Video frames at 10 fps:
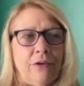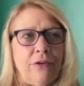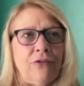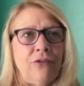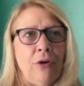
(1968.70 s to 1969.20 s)

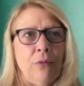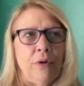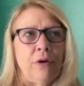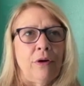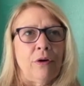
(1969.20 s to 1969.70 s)

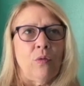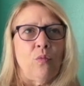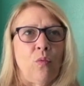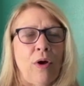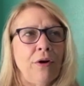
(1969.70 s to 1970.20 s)
So,
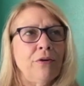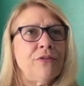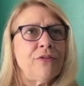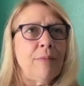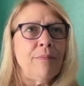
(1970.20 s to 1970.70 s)
what are
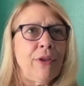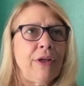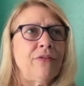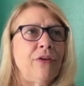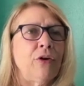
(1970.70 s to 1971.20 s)
some
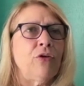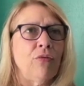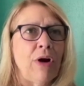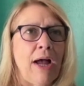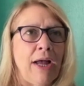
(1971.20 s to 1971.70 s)
things that a
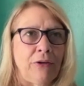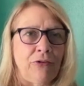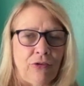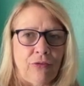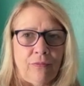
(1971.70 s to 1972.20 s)

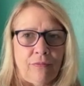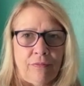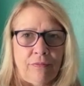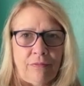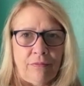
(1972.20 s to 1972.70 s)
garage
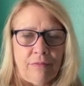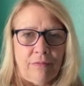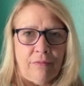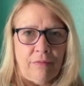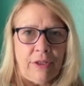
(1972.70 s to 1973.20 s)

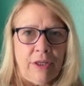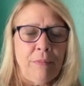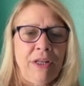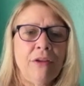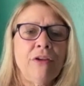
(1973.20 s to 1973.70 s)
can
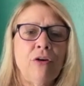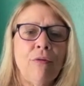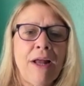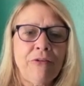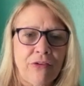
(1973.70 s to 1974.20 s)
mean? And the
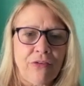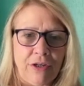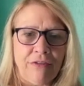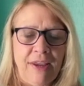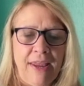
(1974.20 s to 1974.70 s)
garage is an
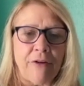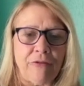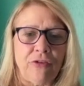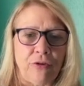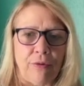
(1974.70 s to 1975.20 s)

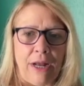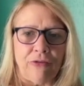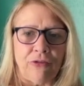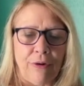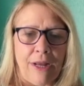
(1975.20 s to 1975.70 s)
attached
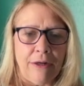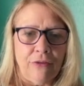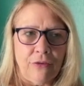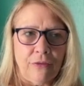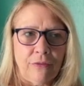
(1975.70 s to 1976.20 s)
garage, correct?